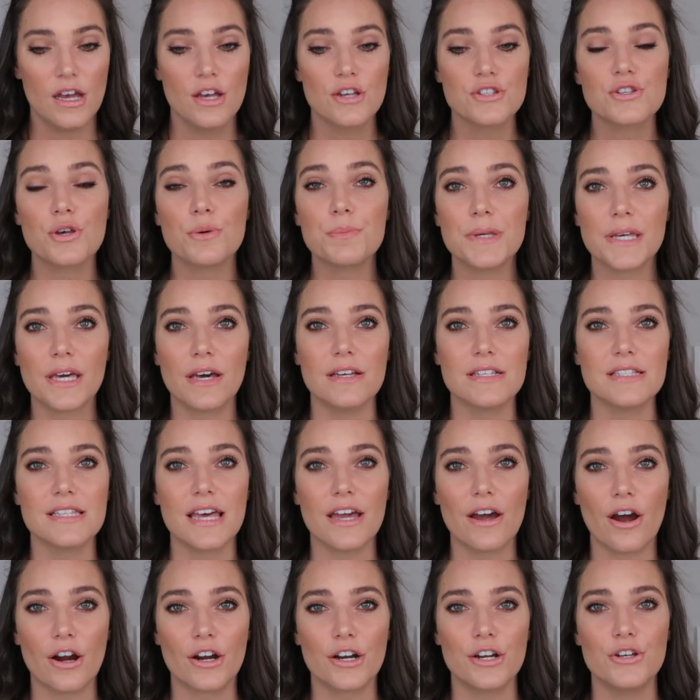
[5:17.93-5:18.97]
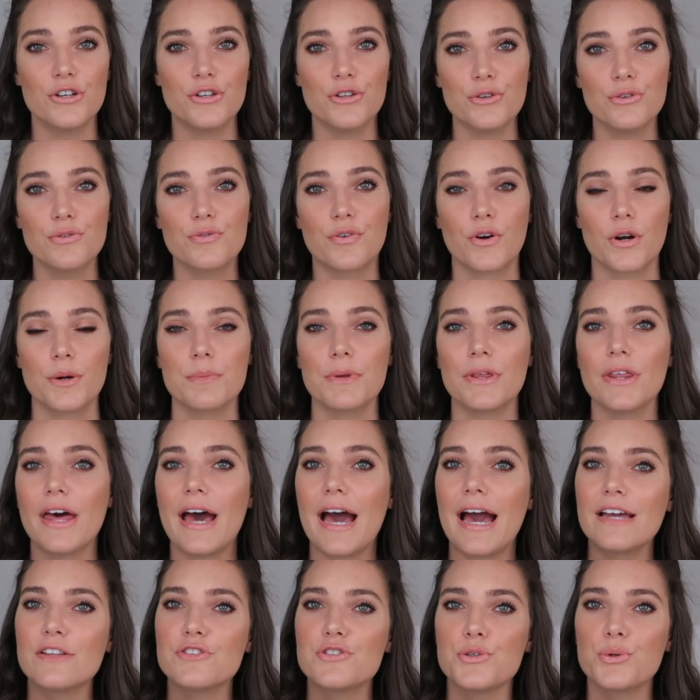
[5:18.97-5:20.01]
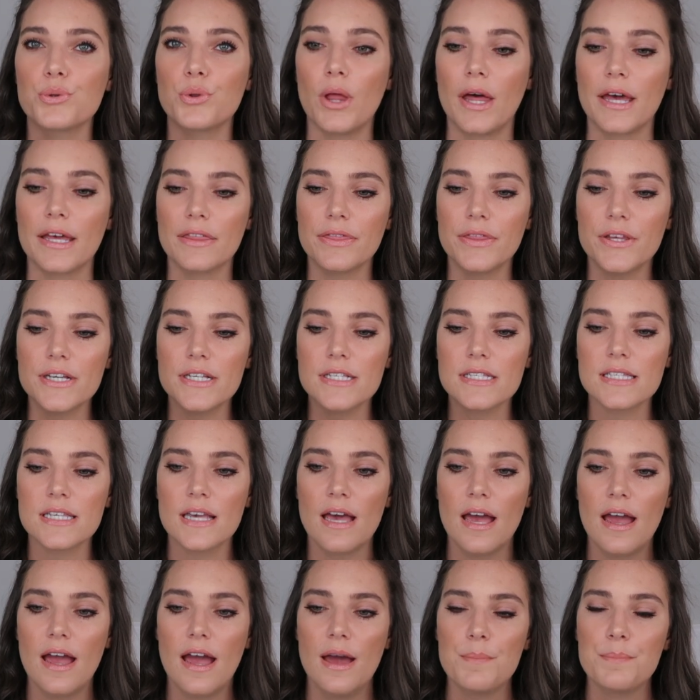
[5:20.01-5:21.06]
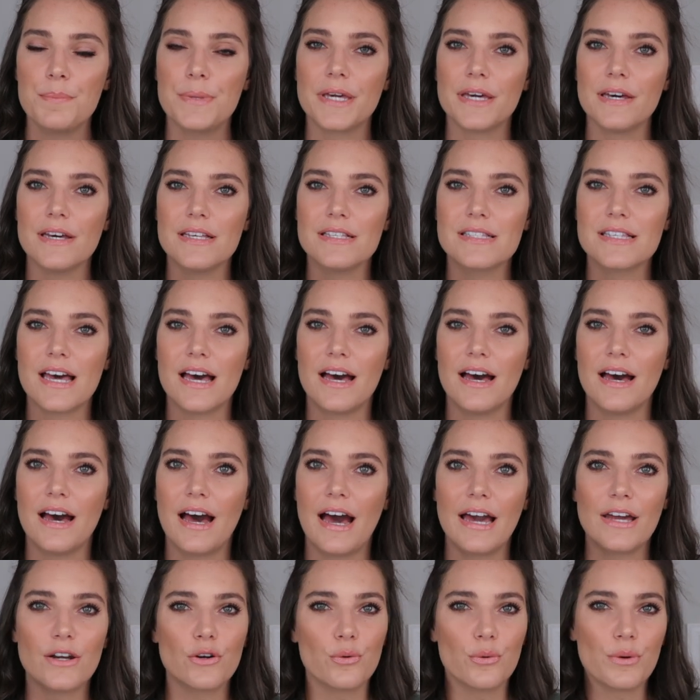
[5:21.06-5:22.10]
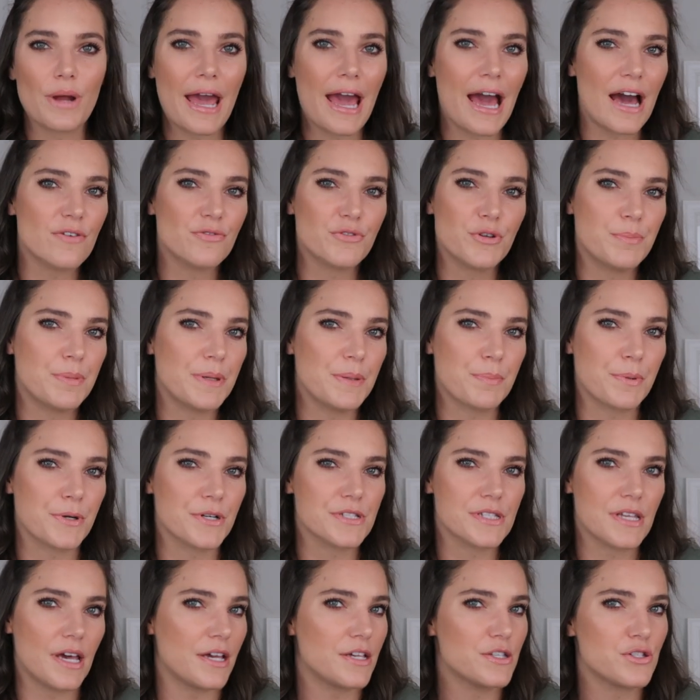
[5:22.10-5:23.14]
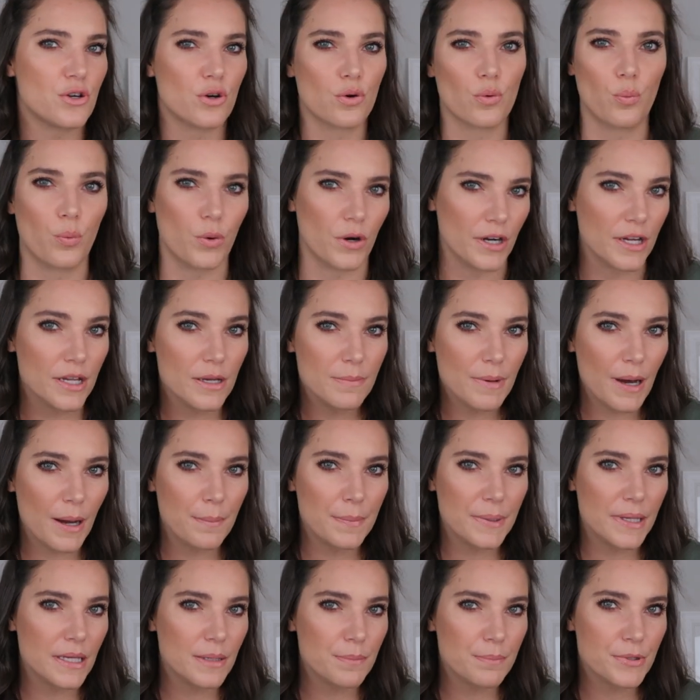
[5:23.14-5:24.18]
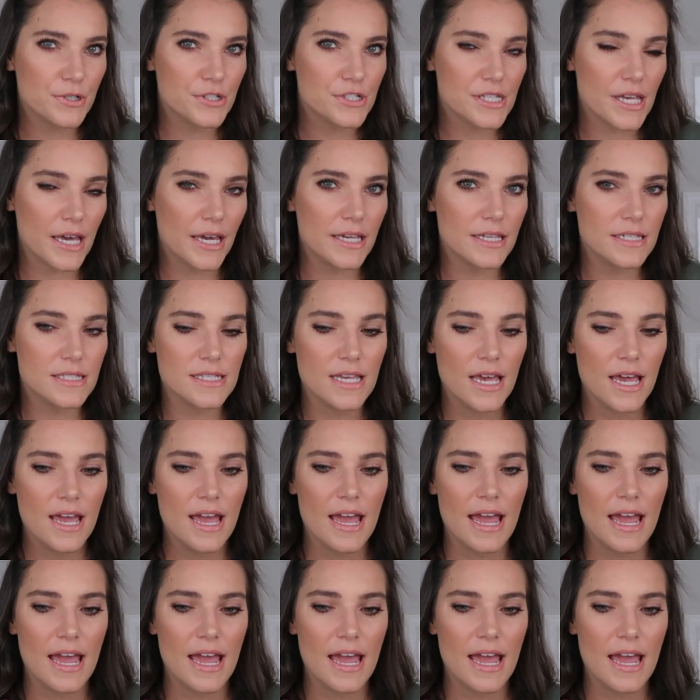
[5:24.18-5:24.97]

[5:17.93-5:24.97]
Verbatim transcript: So because they are a nude formula, I do like this because I don't have to be precise or worry about being precise.